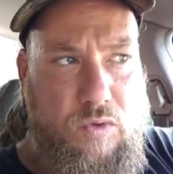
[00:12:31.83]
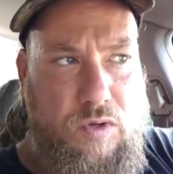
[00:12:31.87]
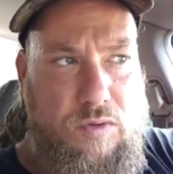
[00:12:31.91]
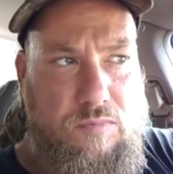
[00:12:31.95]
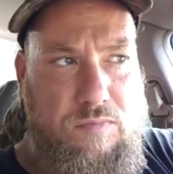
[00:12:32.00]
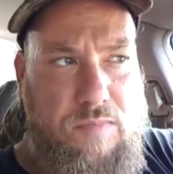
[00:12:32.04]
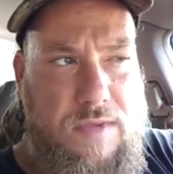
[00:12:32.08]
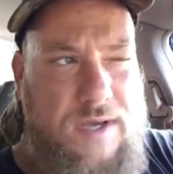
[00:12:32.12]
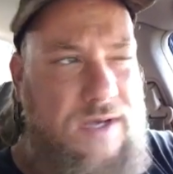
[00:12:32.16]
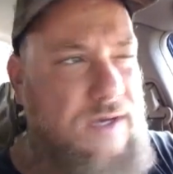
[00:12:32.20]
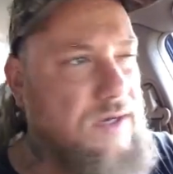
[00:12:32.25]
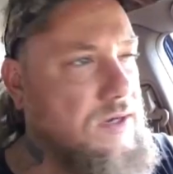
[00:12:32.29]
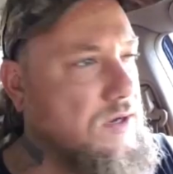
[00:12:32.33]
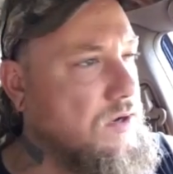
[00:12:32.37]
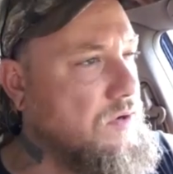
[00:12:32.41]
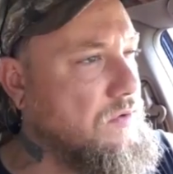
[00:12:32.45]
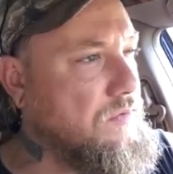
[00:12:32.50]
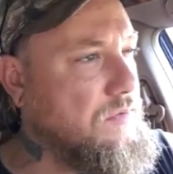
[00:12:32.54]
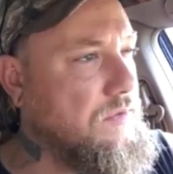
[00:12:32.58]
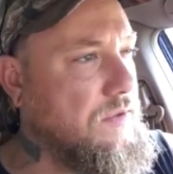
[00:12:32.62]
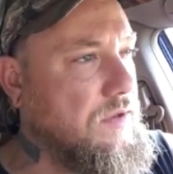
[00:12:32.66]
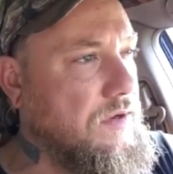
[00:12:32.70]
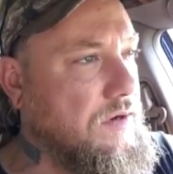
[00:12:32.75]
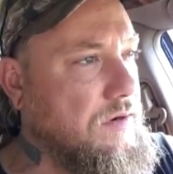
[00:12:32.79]
We may
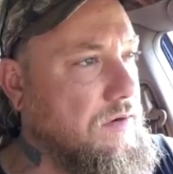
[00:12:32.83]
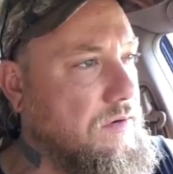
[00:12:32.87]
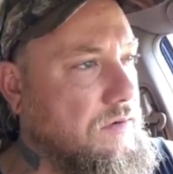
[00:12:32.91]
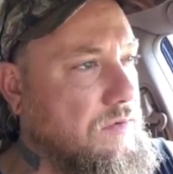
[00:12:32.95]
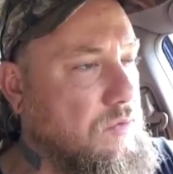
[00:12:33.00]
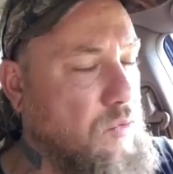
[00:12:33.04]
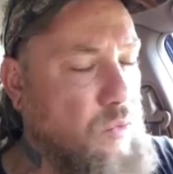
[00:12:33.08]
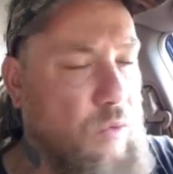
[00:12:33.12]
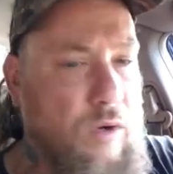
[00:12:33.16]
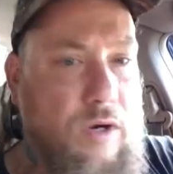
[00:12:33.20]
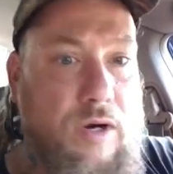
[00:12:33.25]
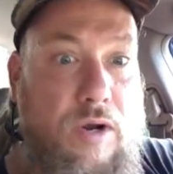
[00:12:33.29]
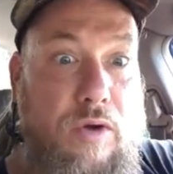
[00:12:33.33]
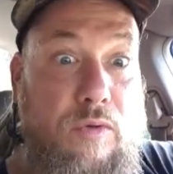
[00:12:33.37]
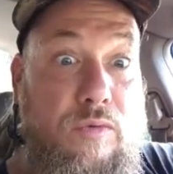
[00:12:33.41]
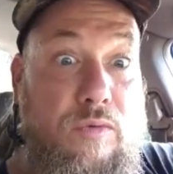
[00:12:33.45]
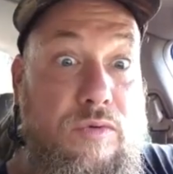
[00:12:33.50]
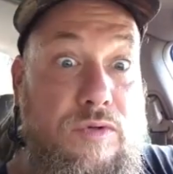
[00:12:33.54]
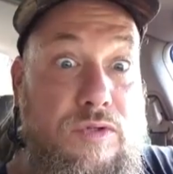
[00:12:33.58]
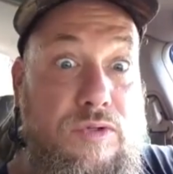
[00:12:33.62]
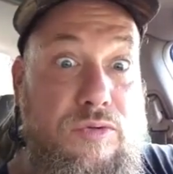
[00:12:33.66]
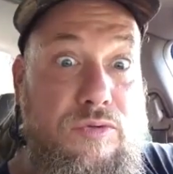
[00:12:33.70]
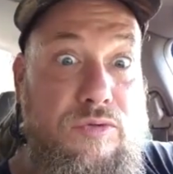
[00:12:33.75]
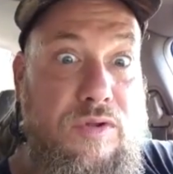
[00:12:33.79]
go there. We're
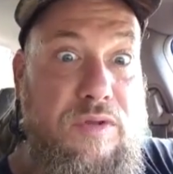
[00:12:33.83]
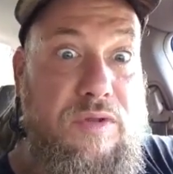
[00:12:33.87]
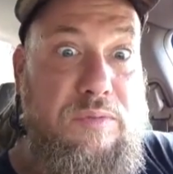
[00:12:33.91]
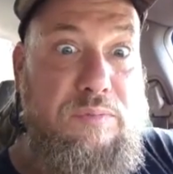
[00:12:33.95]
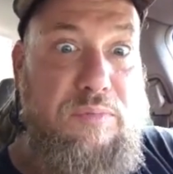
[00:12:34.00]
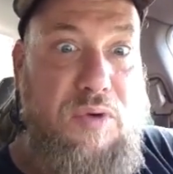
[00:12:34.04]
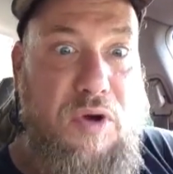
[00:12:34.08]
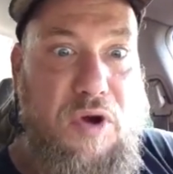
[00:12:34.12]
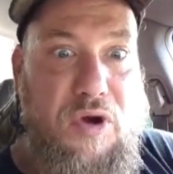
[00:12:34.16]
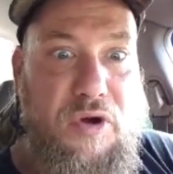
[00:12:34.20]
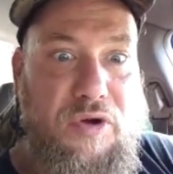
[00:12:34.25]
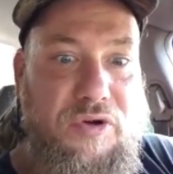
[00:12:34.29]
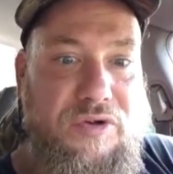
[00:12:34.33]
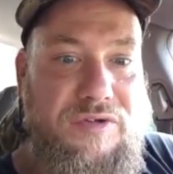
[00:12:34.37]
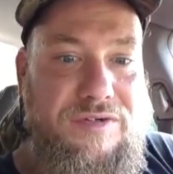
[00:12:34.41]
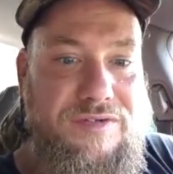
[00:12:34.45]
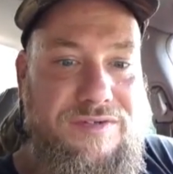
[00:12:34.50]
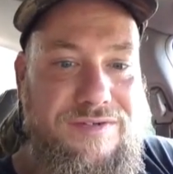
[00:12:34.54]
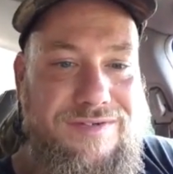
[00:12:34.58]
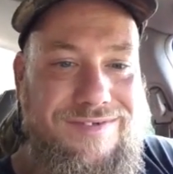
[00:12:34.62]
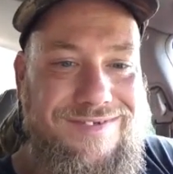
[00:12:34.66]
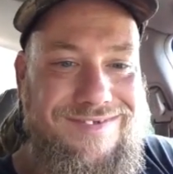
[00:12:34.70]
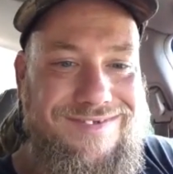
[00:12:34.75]
going to another pond.